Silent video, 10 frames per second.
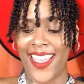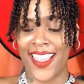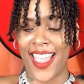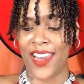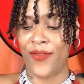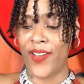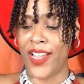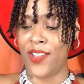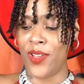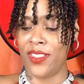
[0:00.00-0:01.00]
It's kind of
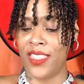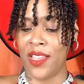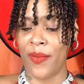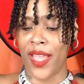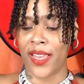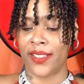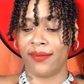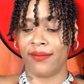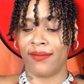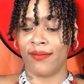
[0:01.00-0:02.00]
funny when you think about
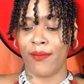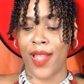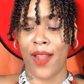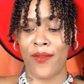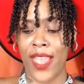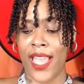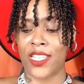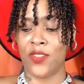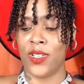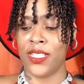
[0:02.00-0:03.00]
it. My
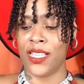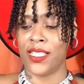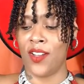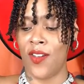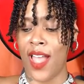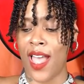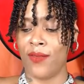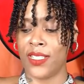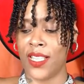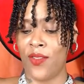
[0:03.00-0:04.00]
reaction was as though I
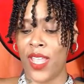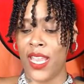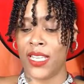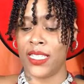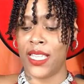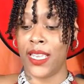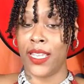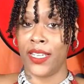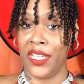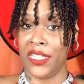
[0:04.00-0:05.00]
was so innocent
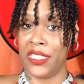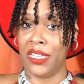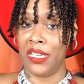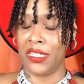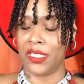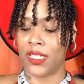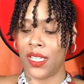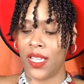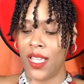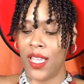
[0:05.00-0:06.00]
and untouched,
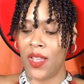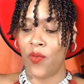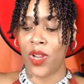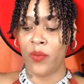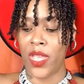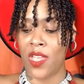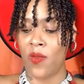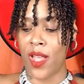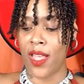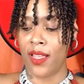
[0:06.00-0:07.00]
when
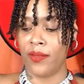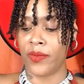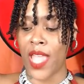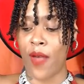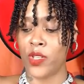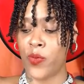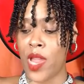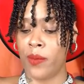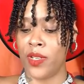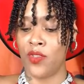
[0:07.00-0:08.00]
meanwhile, I was
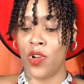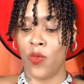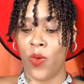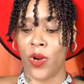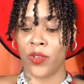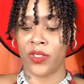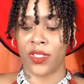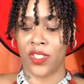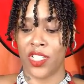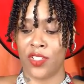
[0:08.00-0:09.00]
probably doing
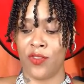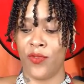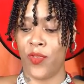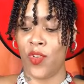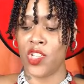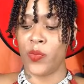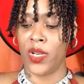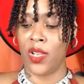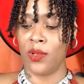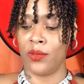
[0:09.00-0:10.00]
worse just 2 floors
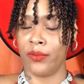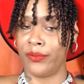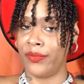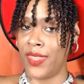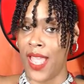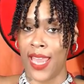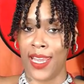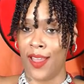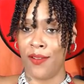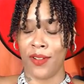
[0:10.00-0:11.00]
below, not
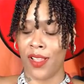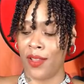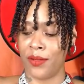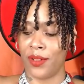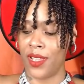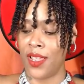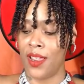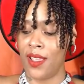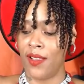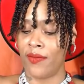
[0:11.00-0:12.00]
long ago.
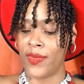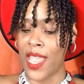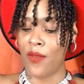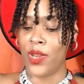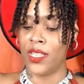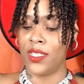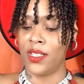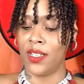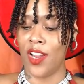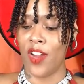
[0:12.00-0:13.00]
That really
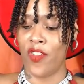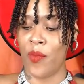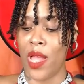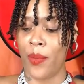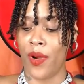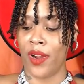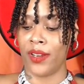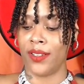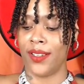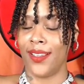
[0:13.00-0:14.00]
took nerve on my
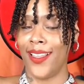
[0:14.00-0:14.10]
part.